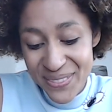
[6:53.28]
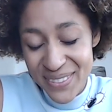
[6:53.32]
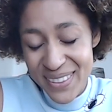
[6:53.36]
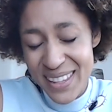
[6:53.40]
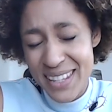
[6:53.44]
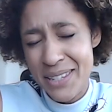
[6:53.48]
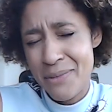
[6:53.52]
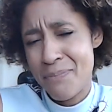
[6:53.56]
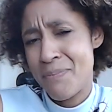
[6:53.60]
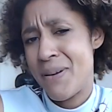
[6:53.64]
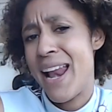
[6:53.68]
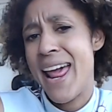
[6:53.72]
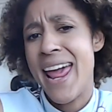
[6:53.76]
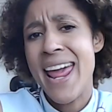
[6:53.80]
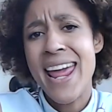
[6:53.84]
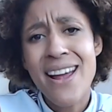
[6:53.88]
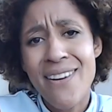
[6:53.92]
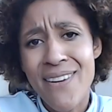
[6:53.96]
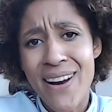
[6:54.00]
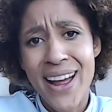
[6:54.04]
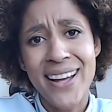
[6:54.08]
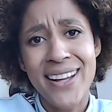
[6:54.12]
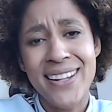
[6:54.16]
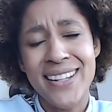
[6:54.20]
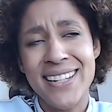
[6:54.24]
this
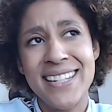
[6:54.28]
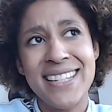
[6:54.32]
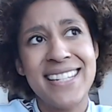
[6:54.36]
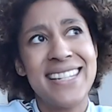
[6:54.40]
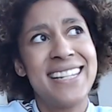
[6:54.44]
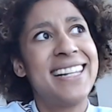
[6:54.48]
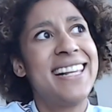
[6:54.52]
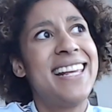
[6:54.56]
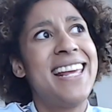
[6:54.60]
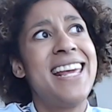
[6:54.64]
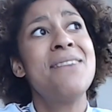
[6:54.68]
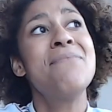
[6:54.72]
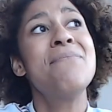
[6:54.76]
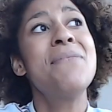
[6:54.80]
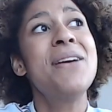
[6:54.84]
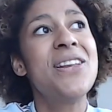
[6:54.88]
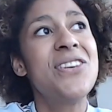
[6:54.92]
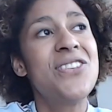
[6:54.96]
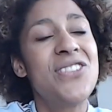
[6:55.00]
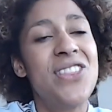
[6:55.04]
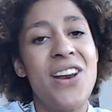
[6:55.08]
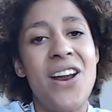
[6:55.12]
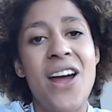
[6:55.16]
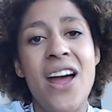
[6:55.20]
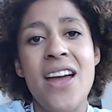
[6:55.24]
playground
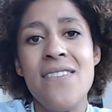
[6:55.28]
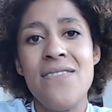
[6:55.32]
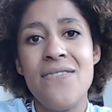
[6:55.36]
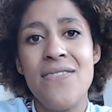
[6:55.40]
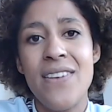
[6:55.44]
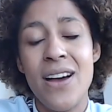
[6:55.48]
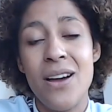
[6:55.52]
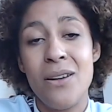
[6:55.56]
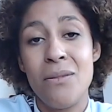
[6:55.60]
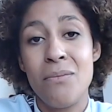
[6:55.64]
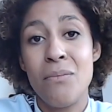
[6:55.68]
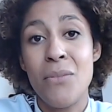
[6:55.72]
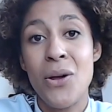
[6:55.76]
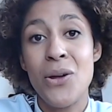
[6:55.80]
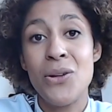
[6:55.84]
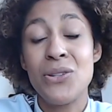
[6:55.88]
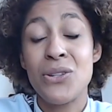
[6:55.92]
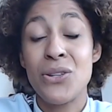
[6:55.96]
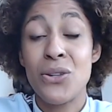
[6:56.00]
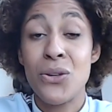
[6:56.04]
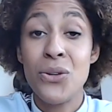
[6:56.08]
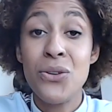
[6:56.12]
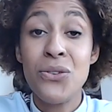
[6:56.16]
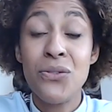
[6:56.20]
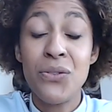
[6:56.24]
image that I found
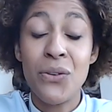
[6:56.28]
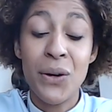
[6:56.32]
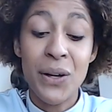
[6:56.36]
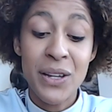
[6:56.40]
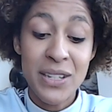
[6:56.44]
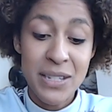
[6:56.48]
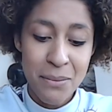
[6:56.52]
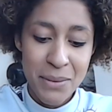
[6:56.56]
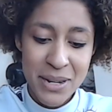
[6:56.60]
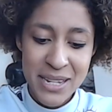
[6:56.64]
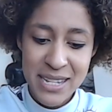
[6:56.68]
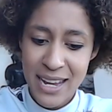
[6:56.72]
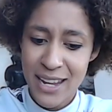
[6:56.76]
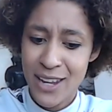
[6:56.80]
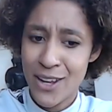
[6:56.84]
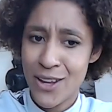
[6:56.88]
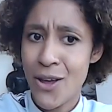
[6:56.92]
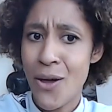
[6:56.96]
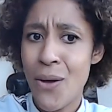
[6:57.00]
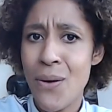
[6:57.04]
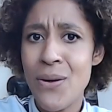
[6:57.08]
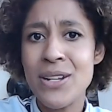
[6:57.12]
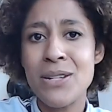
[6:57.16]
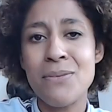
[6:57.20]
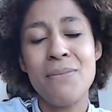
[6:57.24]
most useful because it means I can
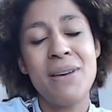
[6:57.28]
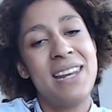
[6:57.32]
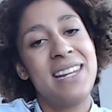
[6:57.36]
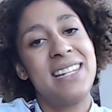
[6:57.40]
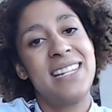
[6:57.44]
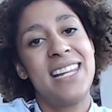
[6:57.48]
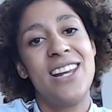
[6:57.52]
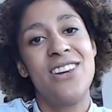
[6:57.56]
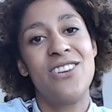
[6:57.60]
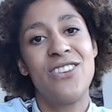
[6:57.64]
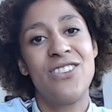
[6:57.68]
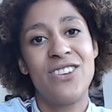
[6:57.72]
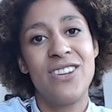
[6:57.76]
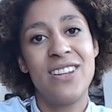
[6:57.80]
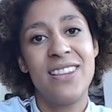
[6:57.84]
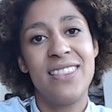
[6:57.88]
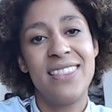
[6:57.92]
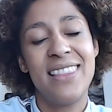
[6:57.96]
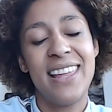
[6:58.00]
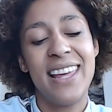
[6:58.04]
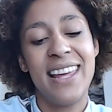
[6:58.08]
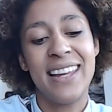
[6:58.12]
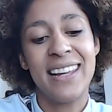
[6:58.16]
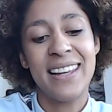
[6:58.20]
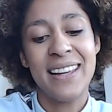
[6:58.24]
go into meditation and
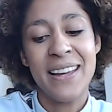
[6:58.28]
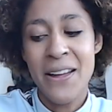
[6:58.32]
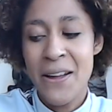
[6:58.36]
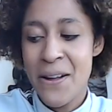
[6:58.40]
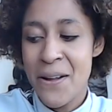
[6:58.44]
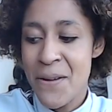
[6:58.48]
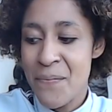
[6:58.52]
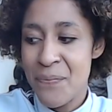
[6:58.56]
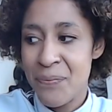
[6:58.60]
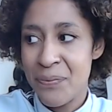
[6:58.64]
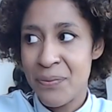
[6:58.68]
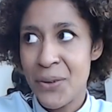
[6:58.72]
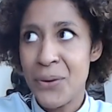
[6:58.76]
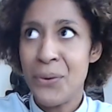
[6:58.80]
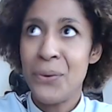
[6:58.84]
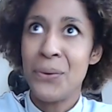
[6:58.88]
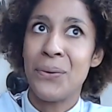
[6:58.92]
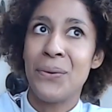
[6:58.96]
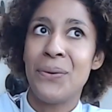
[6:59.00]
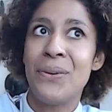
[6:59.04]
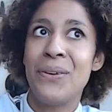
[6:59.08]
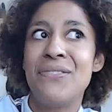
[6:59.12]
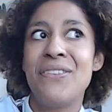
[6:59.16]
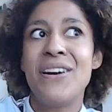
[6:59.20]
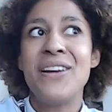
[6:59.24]
think,
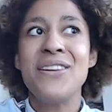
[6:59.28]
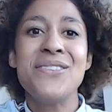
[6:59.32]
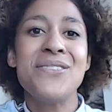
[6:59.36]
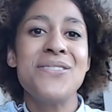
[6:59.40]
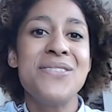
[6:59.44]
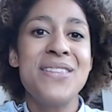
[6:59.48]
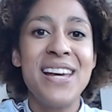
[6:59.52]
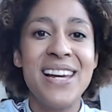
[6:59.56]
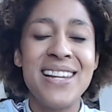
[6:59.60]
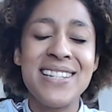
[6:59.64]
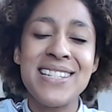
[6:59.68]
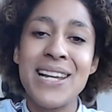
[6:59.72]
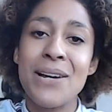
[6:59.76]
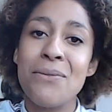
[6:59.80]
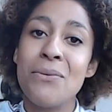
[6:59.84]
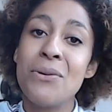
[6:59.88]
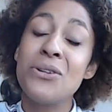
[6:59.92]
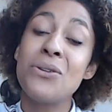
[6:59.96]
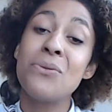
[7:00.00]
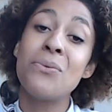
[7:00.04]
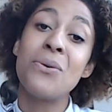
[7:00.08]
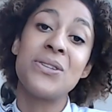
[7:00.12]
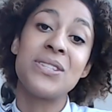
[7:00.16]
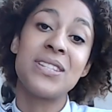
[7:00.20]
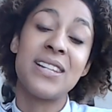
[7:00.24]
oh, if I do this, I
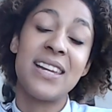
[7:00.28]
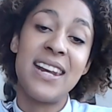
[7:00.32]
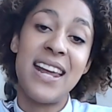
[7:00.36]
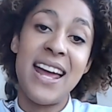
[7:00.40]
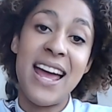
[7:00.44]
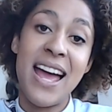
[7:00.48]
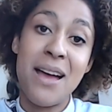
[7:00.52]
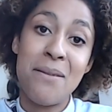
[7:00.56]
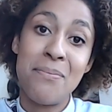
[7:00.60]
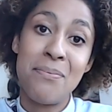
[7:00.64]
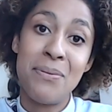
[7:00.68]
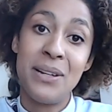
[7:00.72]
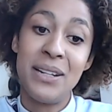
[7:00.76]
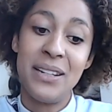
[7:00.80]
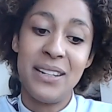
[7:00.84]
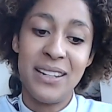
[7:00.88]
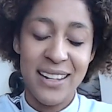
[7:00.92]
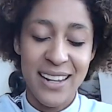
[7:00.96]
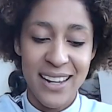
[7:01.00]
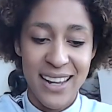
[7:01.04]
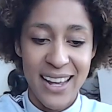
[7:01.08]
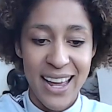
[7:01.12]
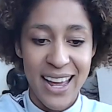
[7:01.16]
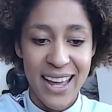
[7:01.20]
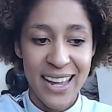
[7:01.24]
wonder what's going to happen.
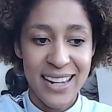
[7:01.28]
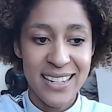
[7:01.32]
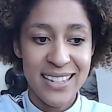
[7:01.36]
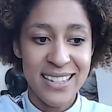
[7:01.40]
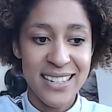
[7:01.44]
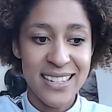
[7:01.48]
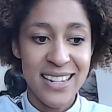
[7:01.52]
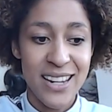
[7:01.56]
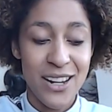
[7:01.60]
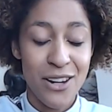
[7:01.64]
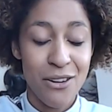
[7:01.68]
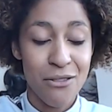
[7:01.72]
And